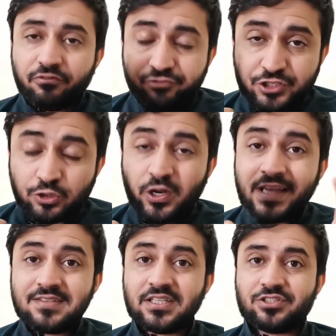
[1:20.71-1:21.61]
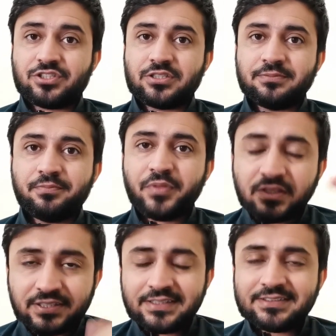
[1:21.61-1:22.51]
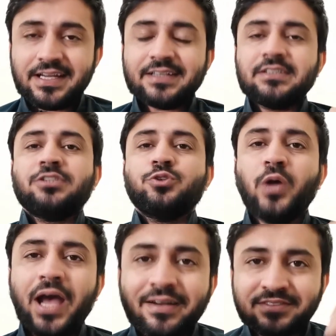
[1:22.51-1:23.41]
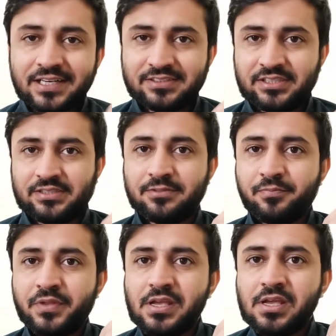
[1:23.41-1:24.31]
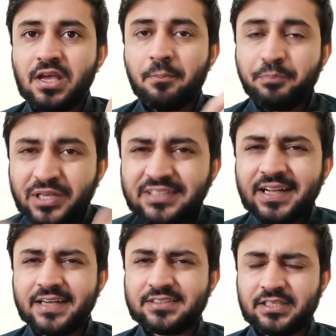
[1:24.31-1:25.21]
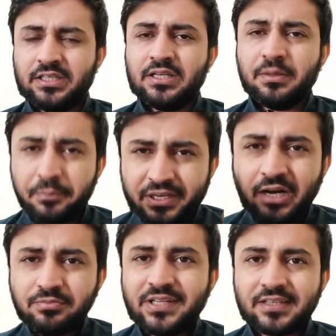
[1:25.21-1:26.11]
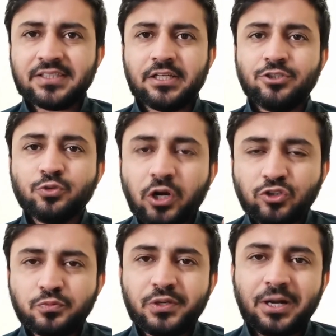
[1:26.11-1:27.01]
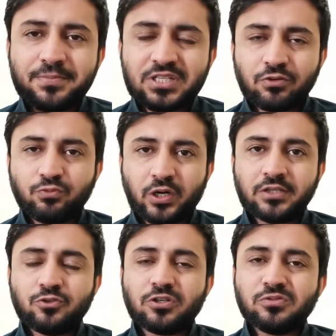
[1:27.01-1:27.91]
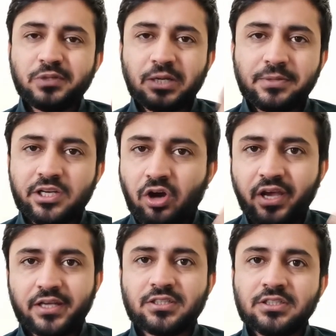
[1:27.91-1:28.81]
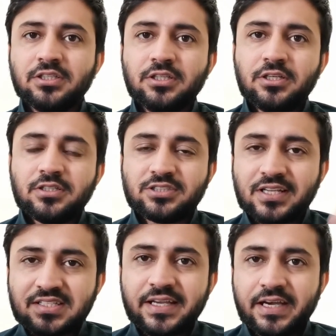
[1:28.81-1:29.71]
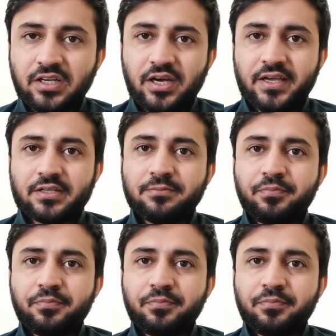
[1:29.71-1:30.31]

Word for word: Visualize it. Think that you have that thing. Be that thing. Become that thing. You want to become someone. You want to become a lawyer. Dress like a lawyer.